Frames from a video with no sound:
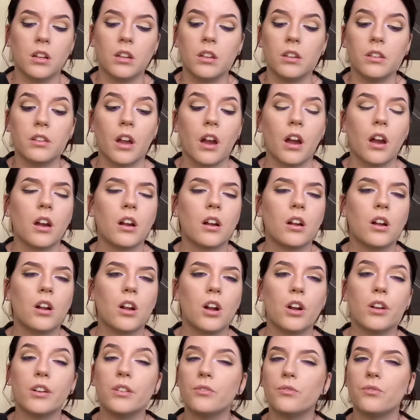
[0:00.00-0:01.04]
Yeah,
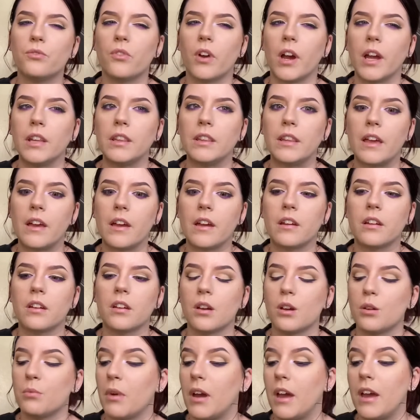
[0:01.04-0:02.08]
couldn't find that.
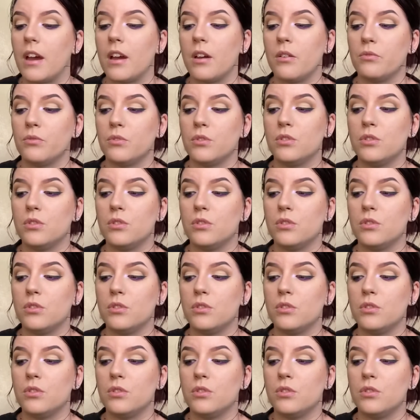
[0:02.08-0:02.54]
Um, I have